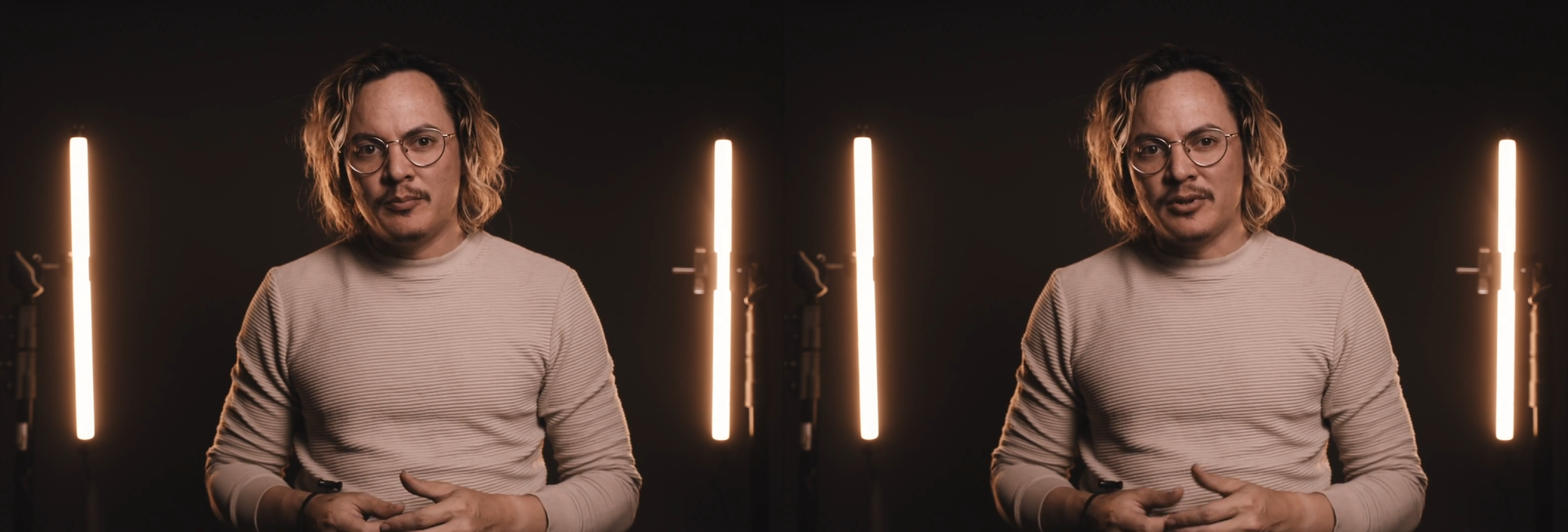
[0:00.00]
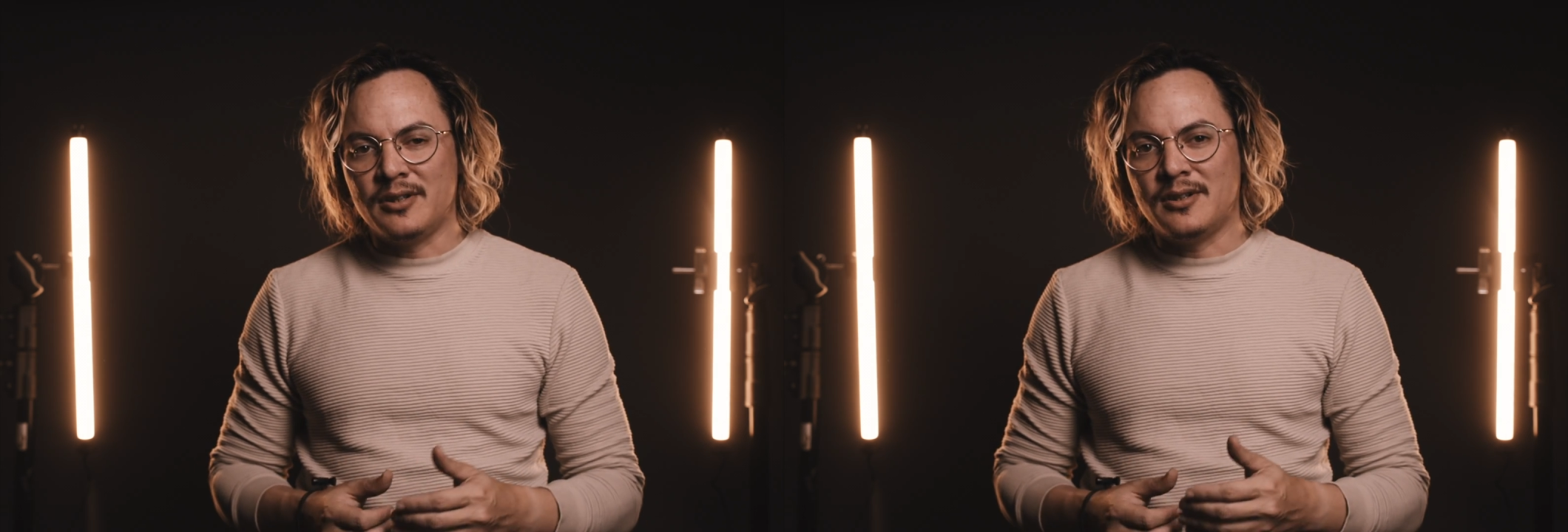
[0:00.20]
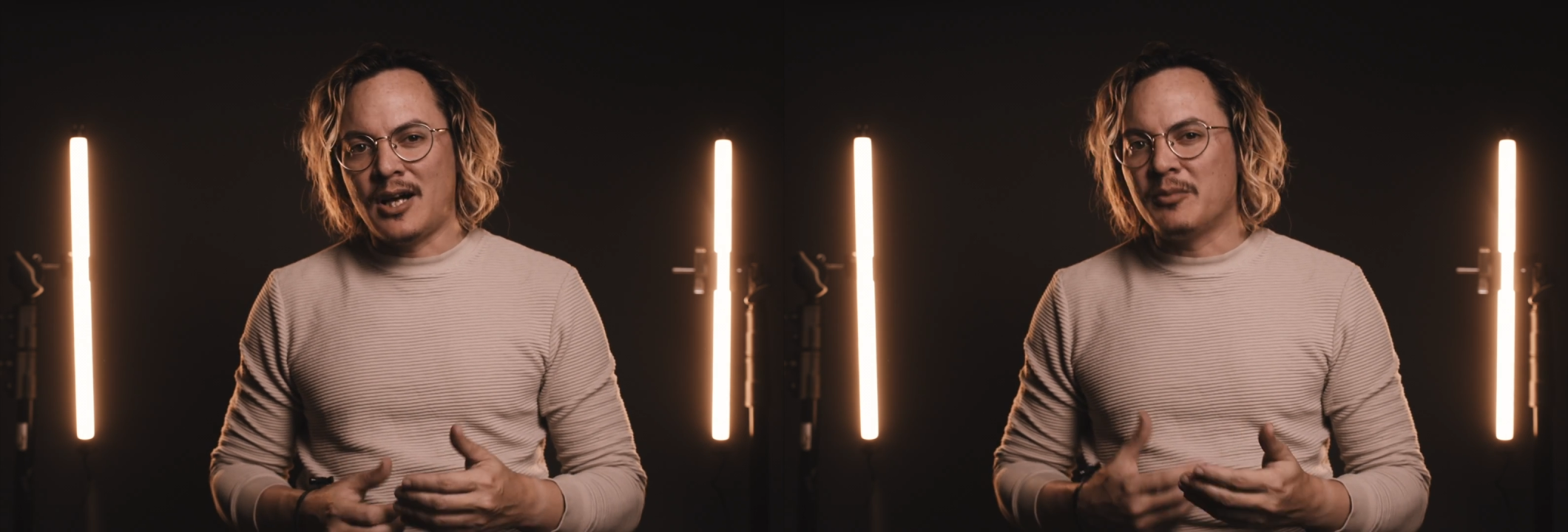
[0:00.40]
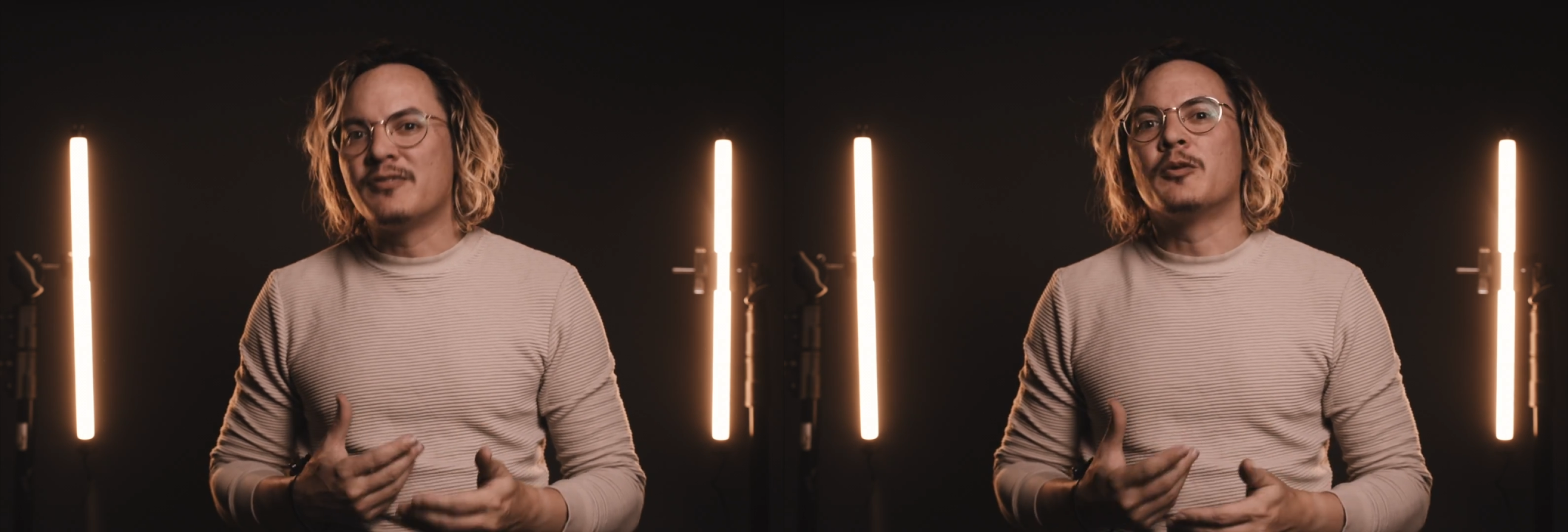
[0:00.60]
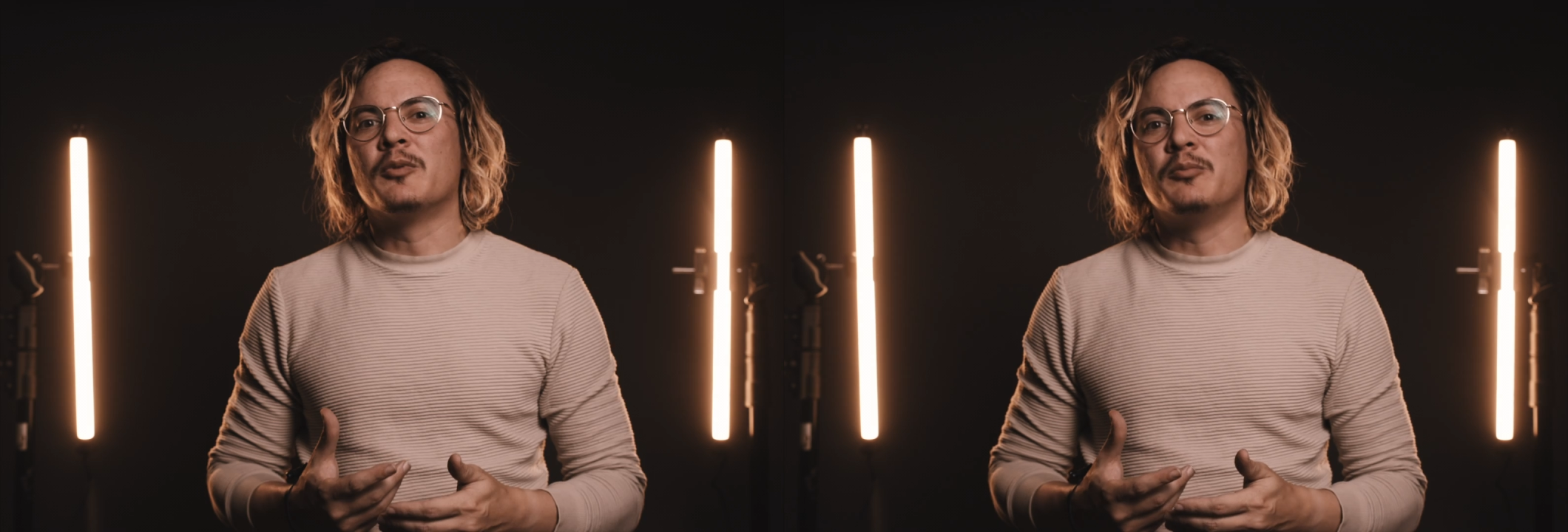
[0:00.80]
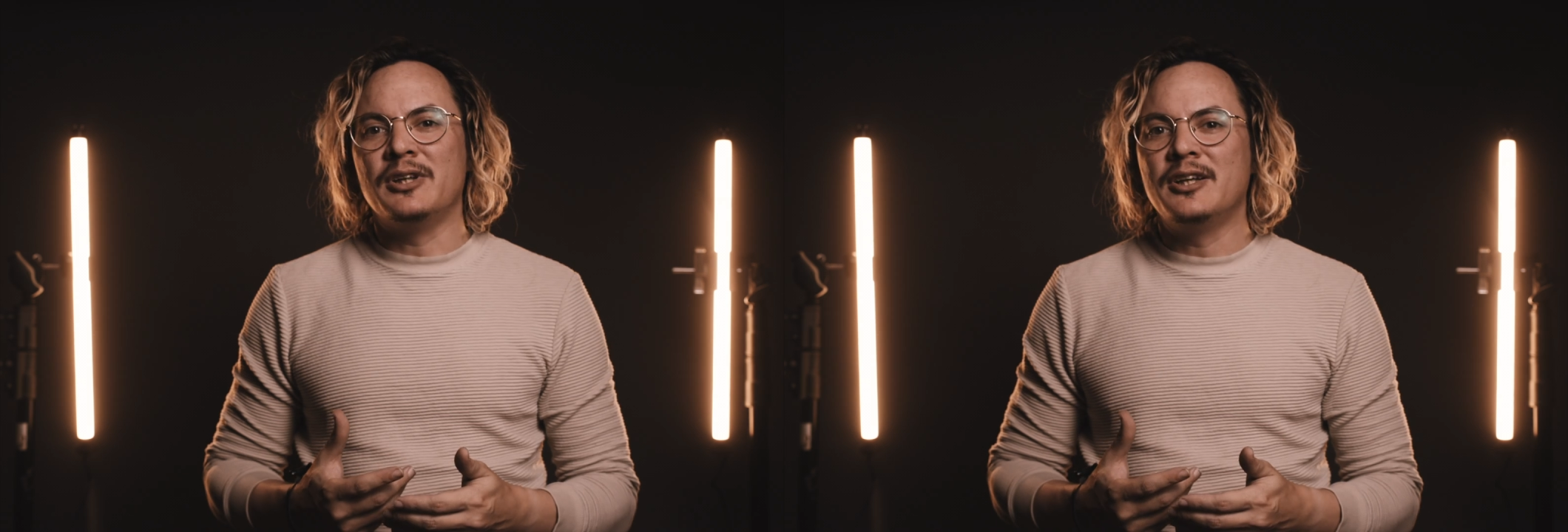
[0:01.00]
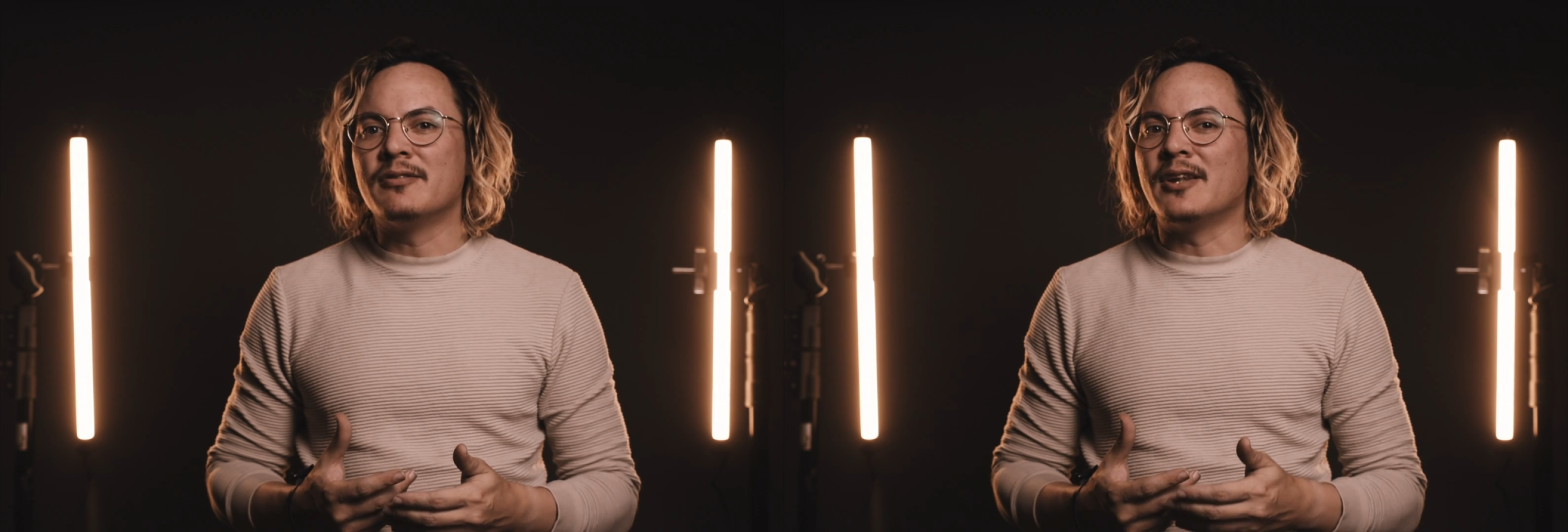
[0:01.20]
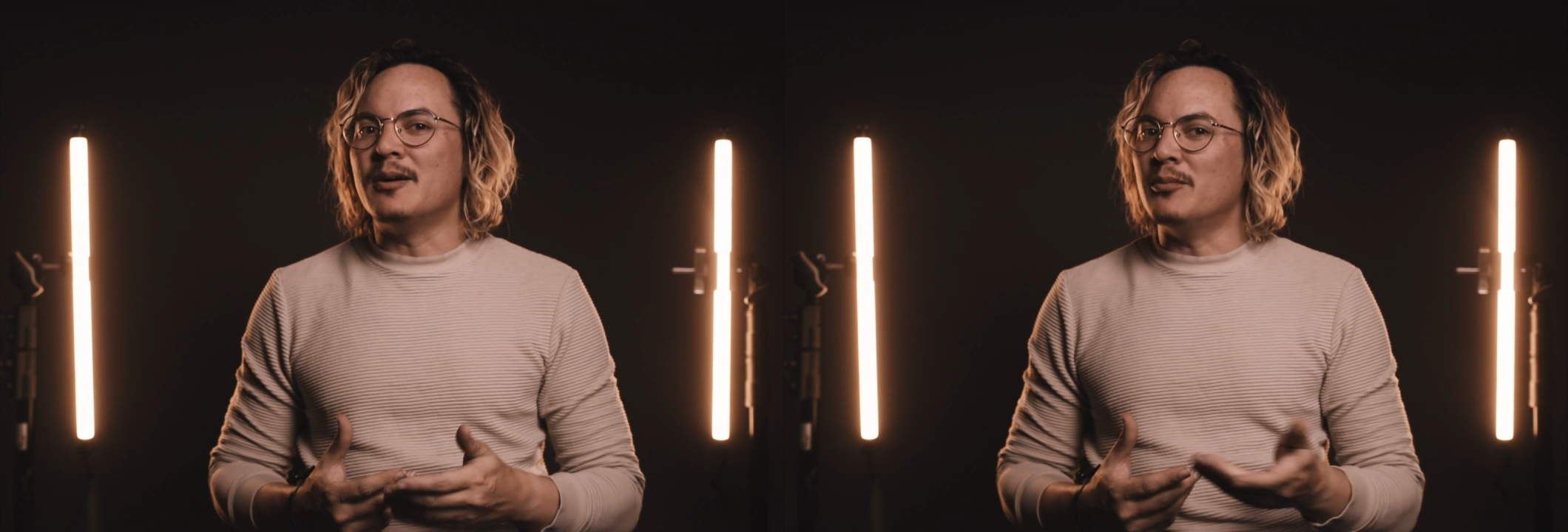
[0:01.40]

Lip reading: but I'm a firm believer that